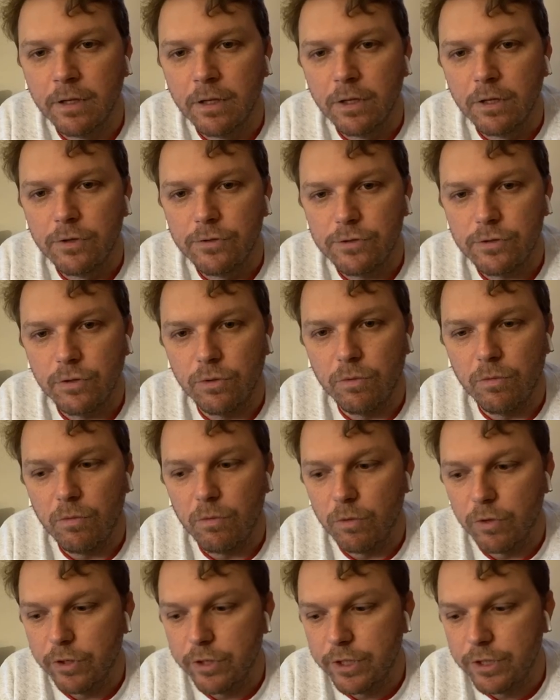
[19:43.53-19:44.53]
So
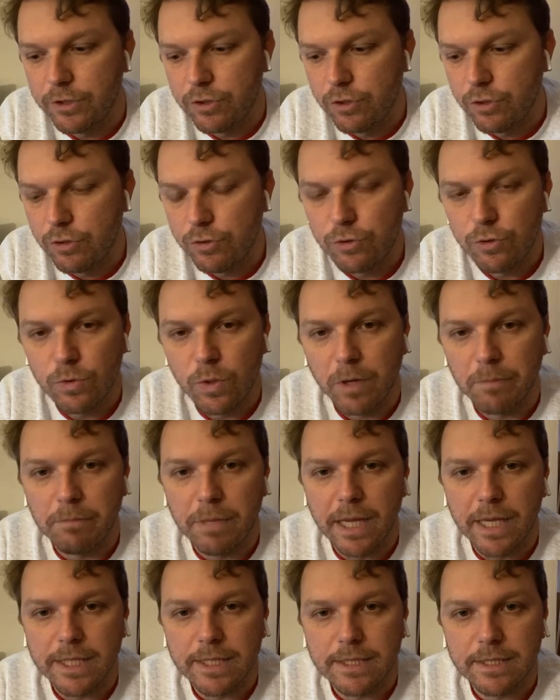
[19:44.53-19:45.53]
we're going to do our
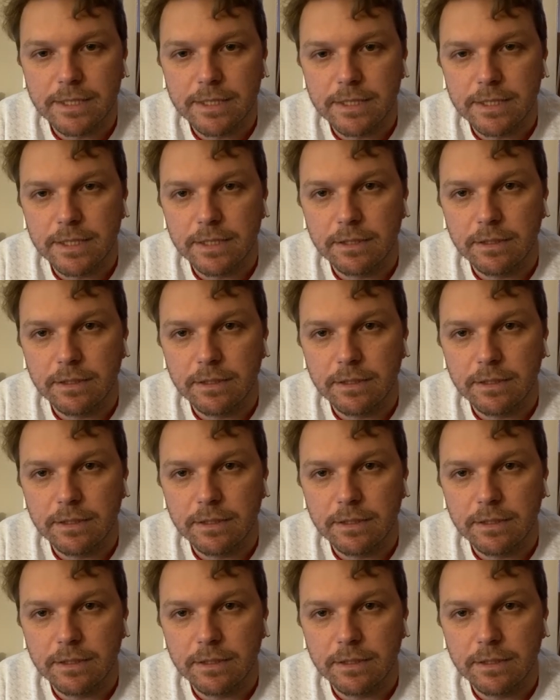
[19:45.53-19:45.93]
best.